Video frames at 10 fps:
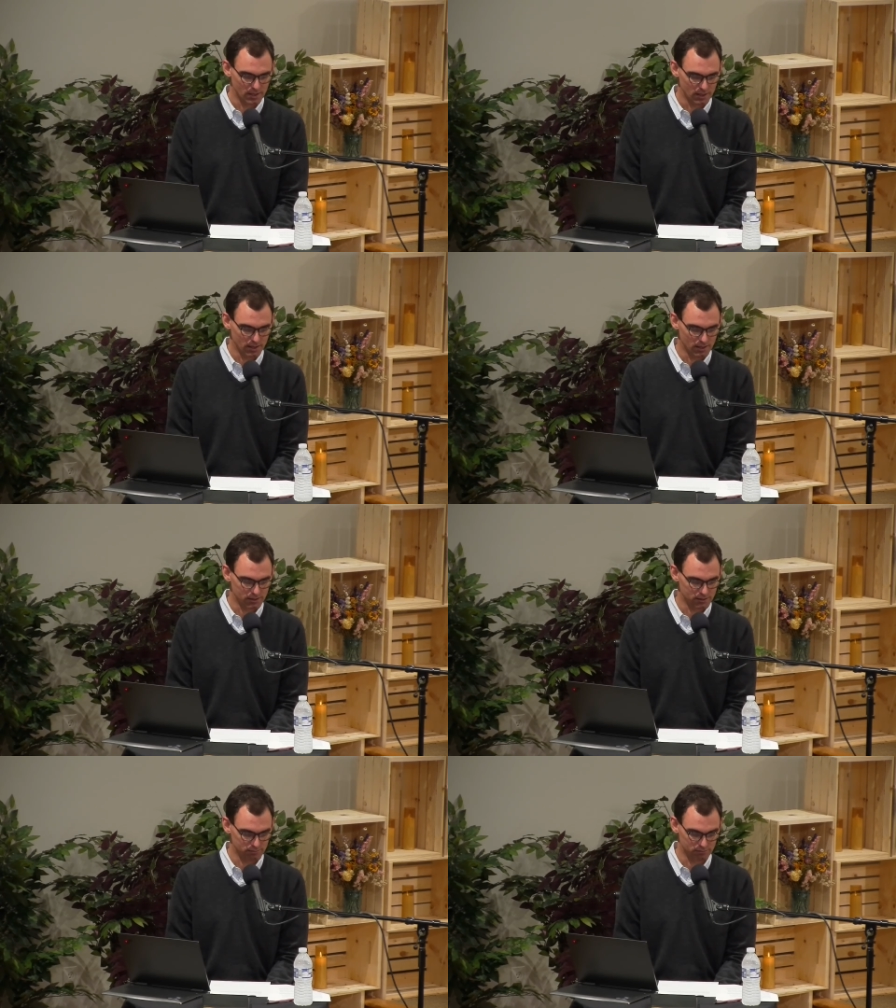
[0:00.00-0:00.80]

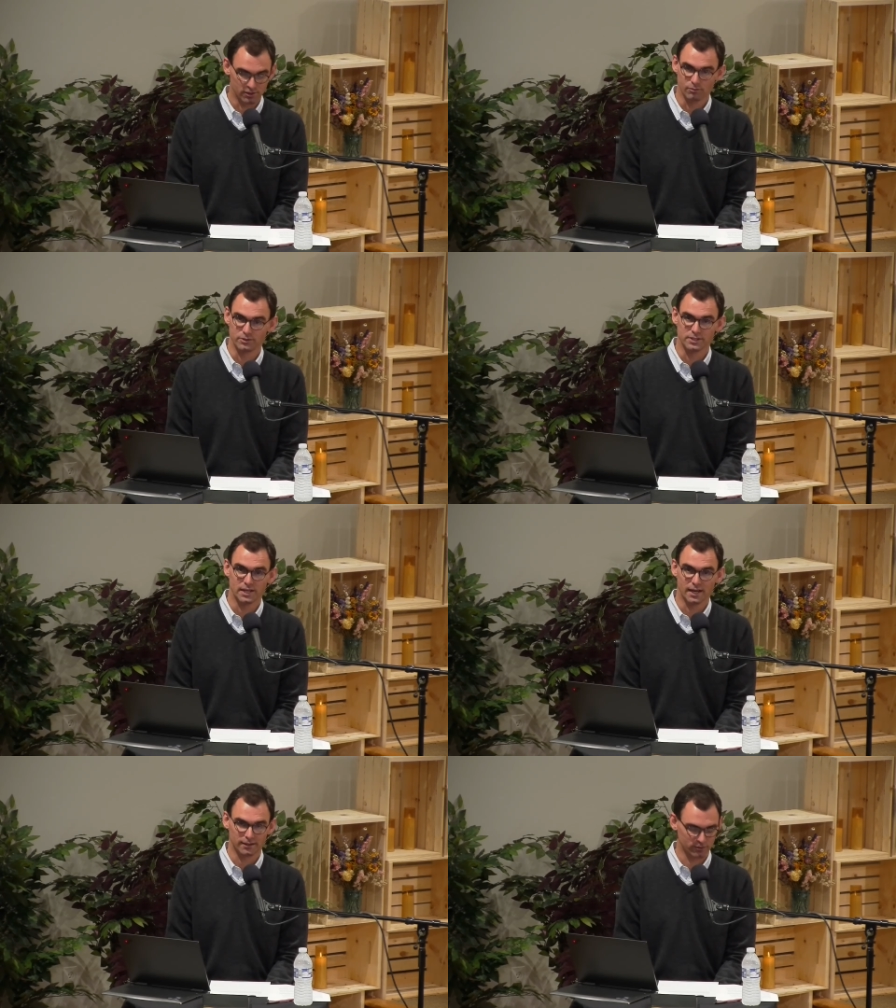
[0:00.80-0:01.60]
and it was an
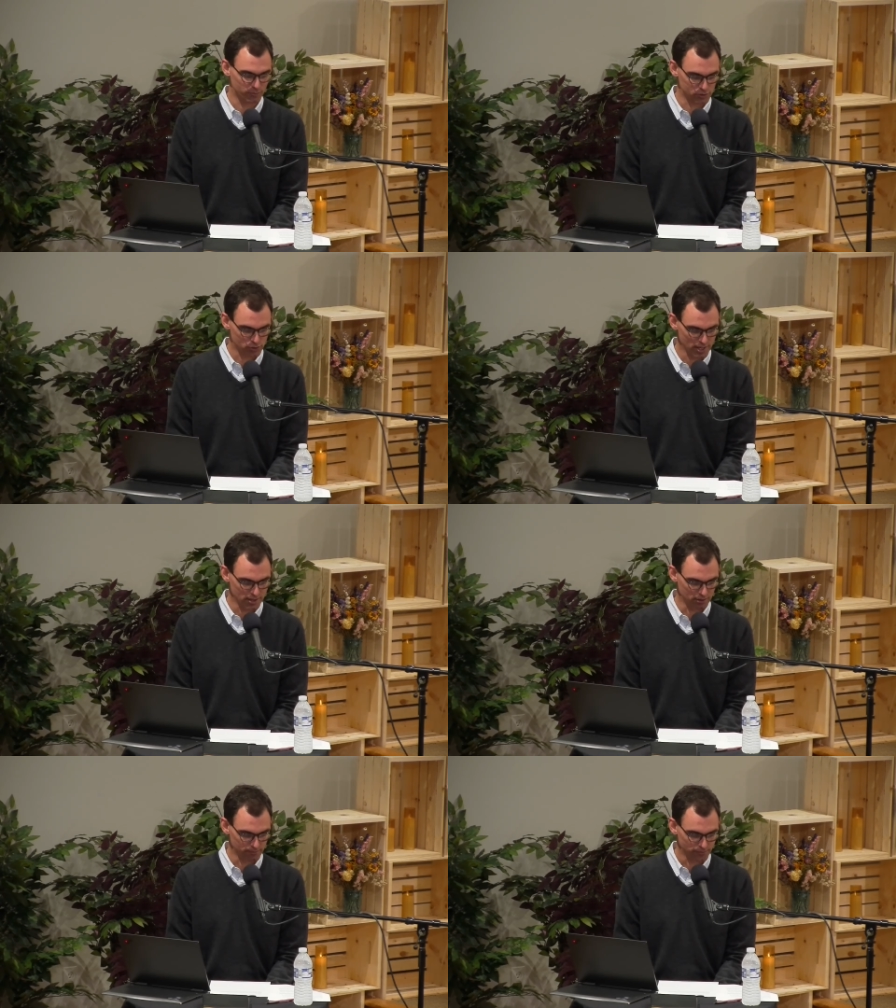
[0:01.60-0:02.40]
act of
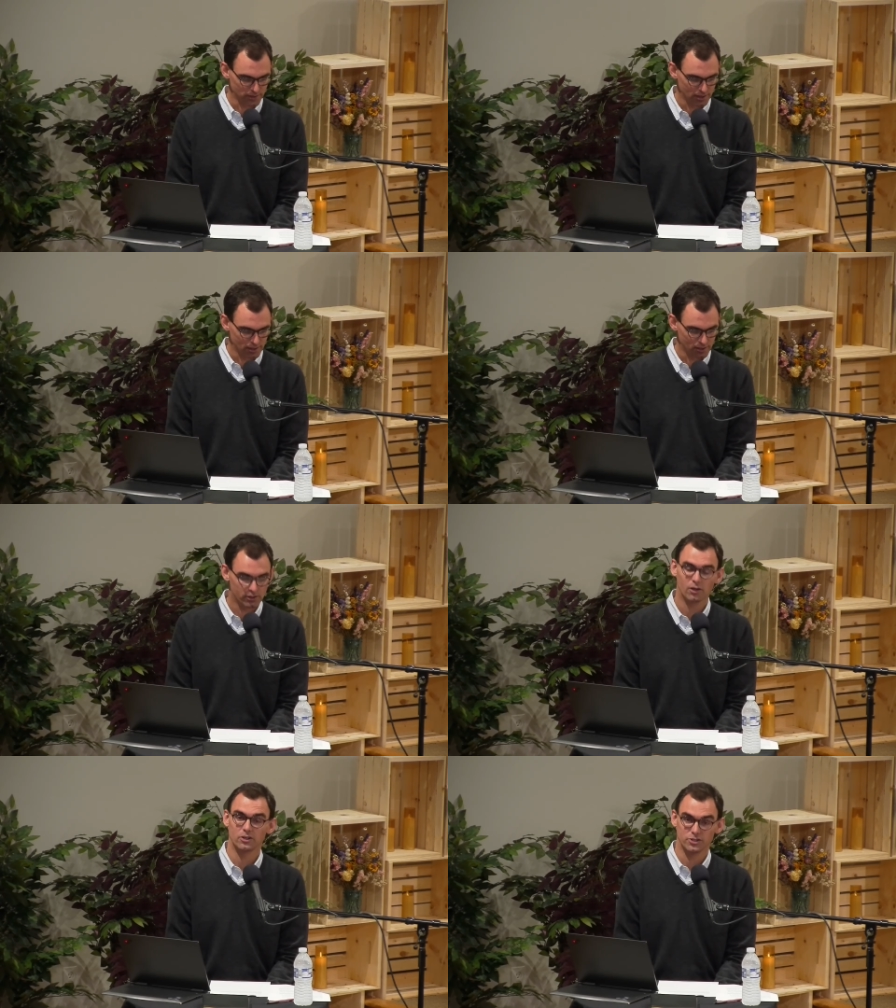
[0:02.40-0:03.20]
betrayal.
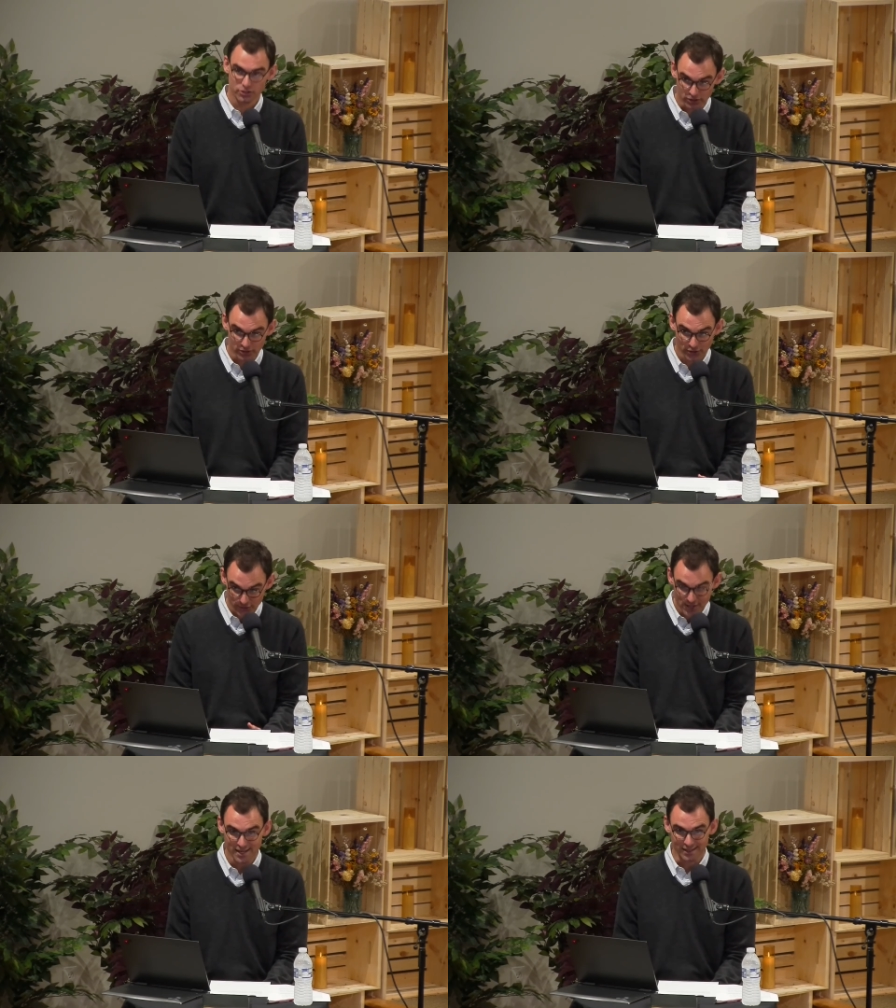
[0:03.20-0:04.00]
There are certain
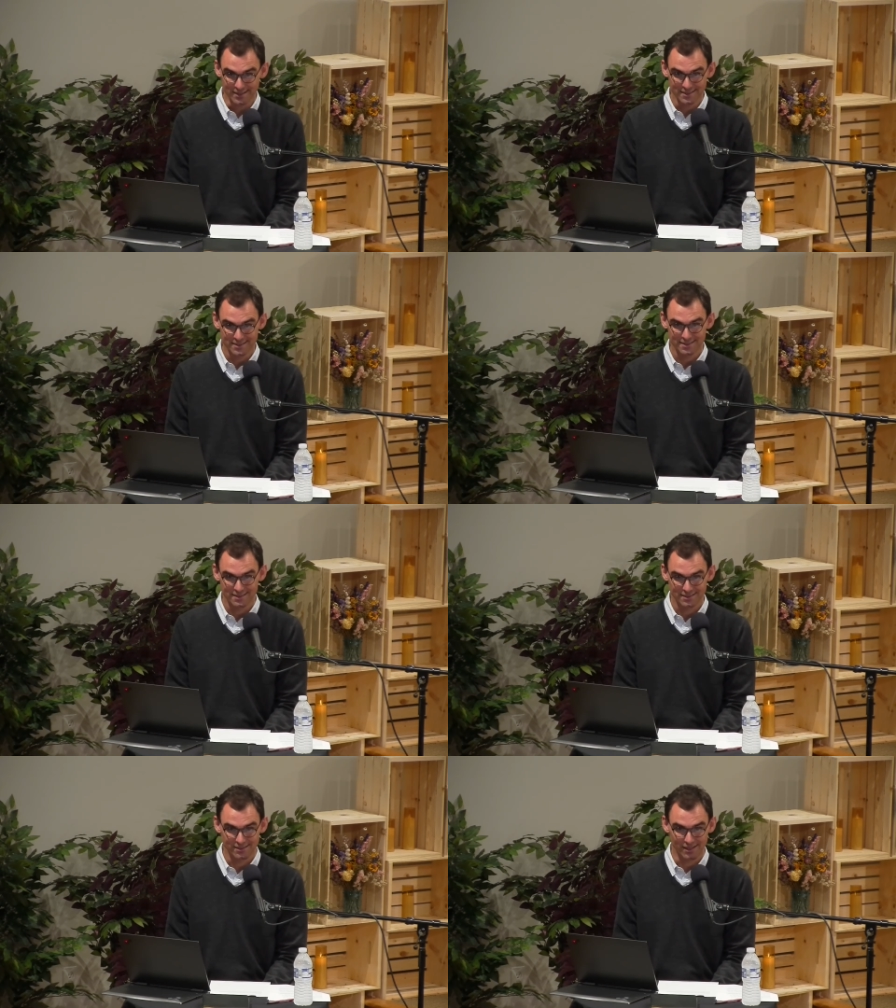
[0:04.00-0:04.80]
things
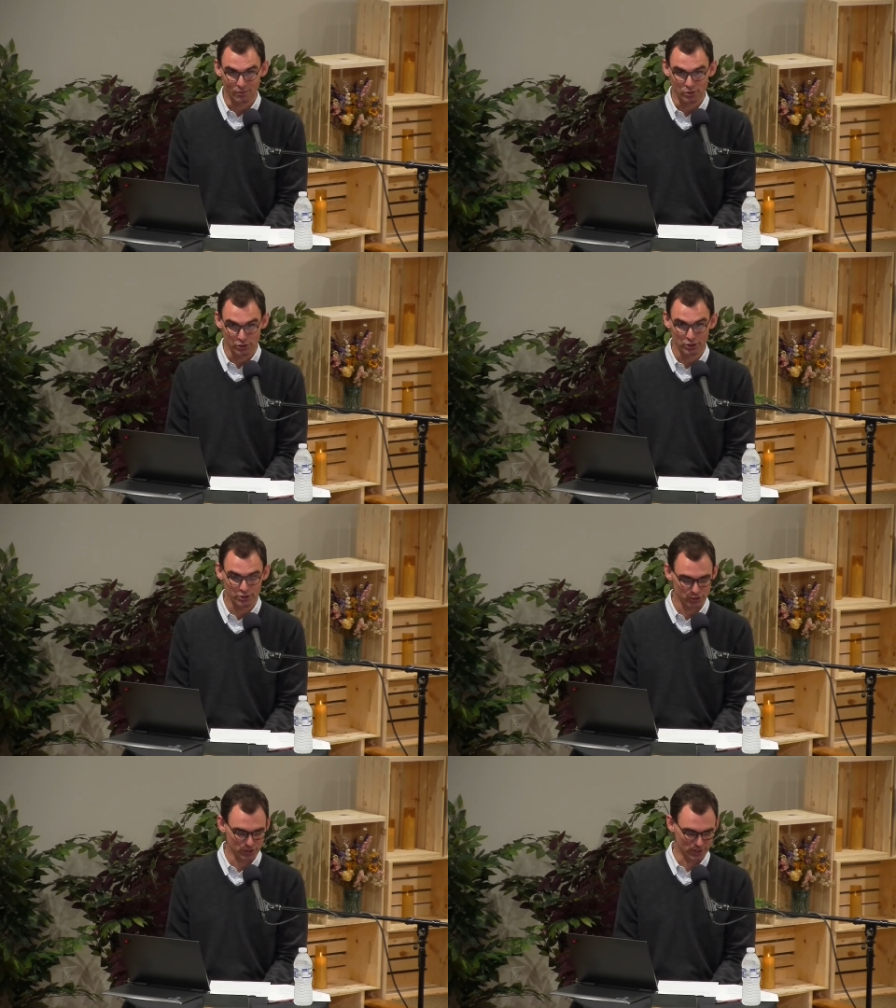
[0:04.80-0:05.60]
that we
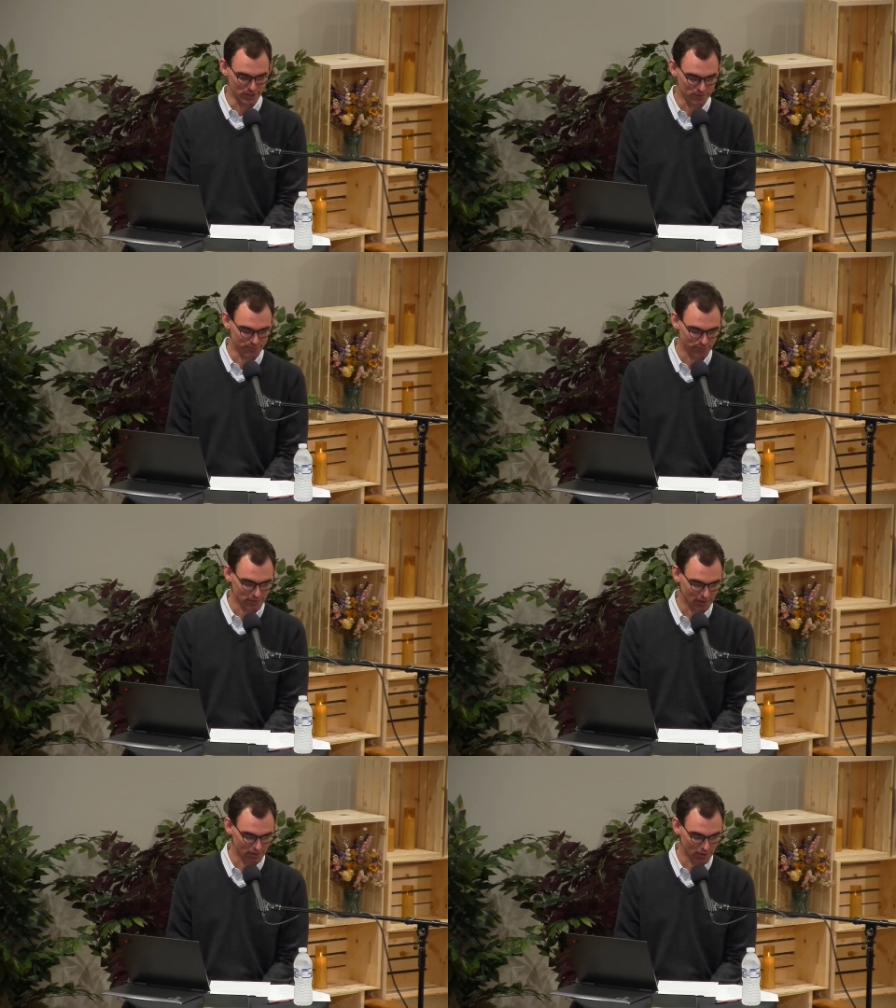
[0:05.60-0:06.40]
shouldn't share.
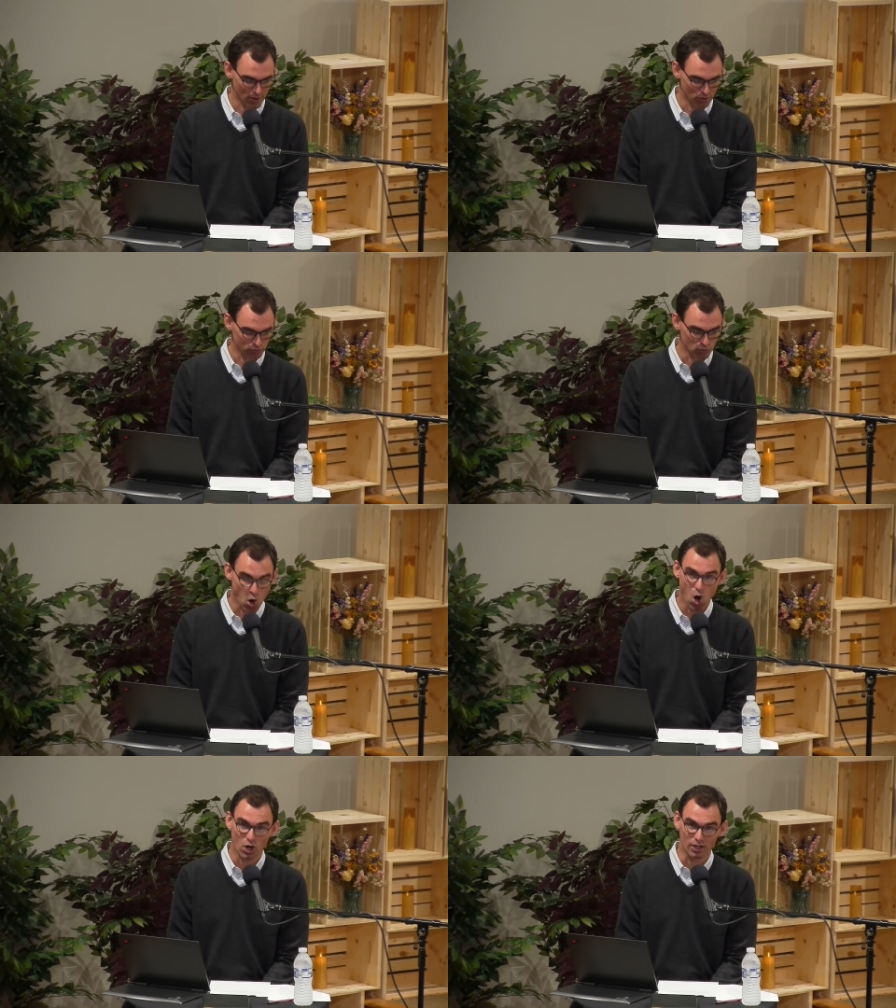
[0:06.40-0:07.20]
They are
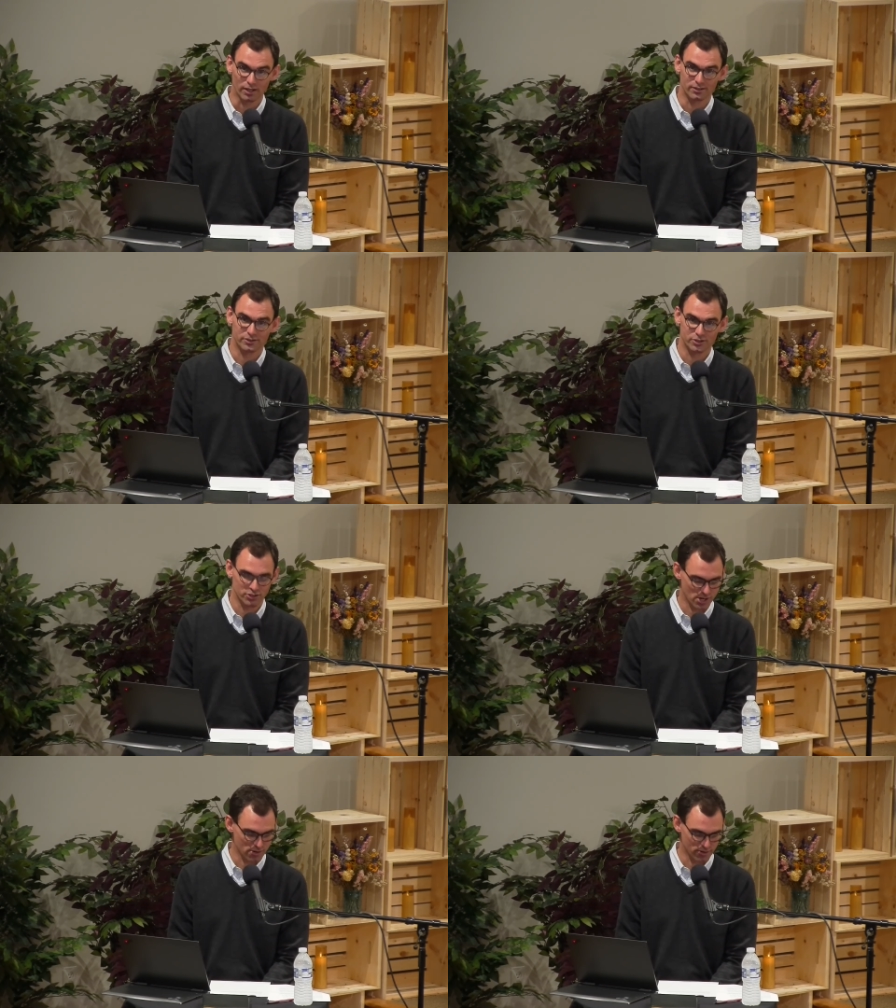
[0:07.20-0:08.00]
wrong to
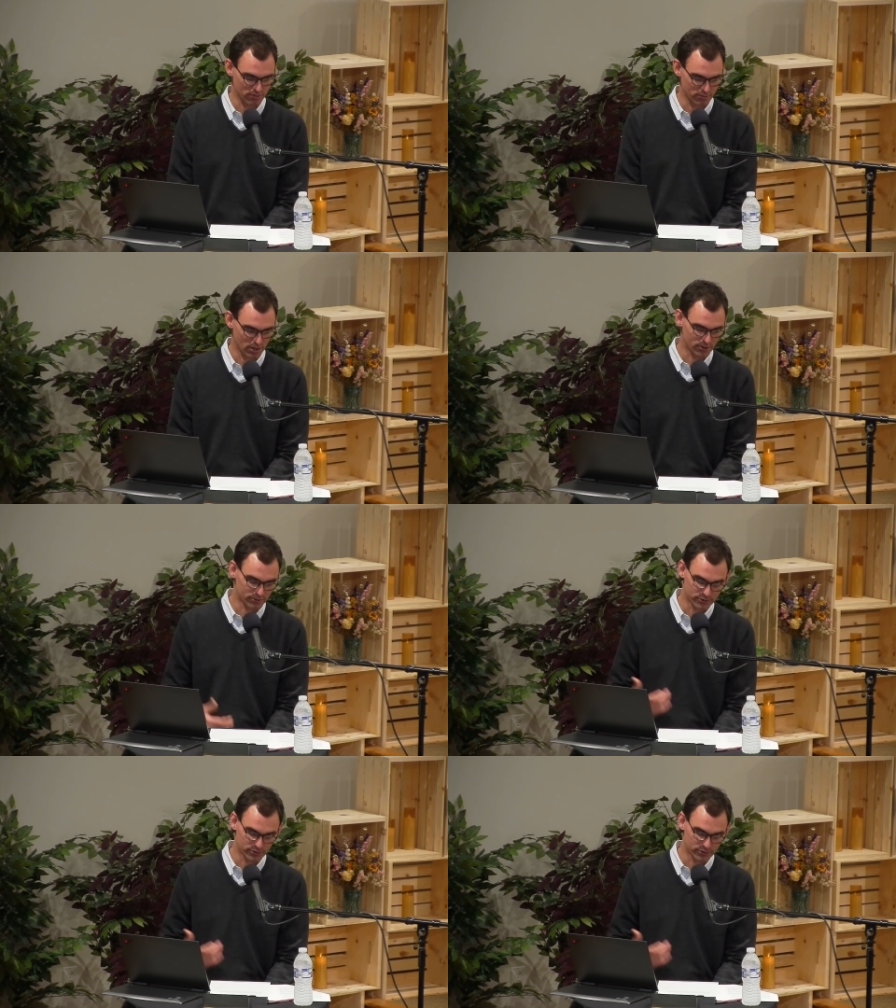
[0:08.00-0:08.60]
share them. Other